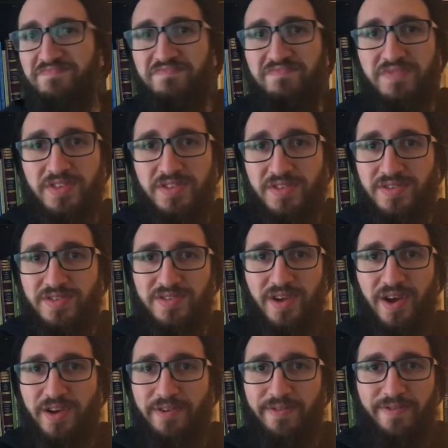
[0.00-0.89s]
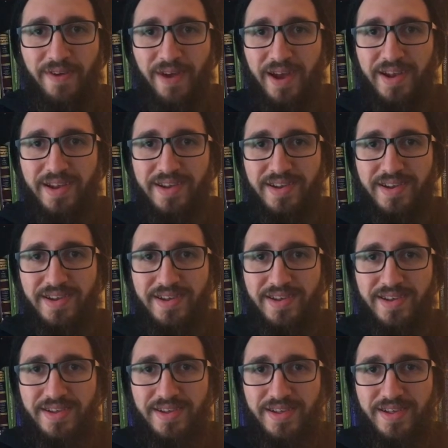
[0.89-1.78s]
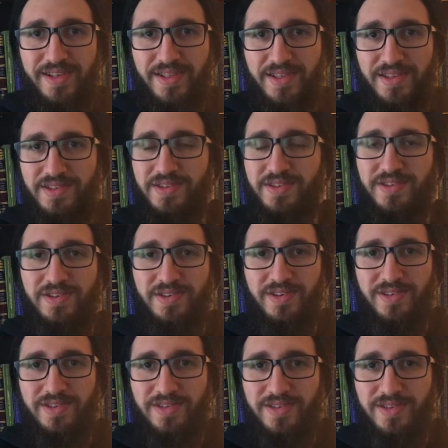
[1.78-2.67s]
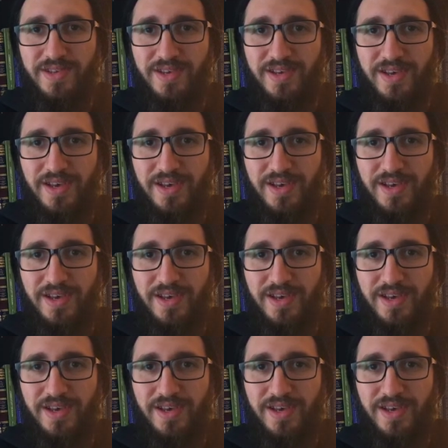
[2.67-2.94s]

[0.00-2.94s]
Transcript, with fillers: This is not a friend. This is just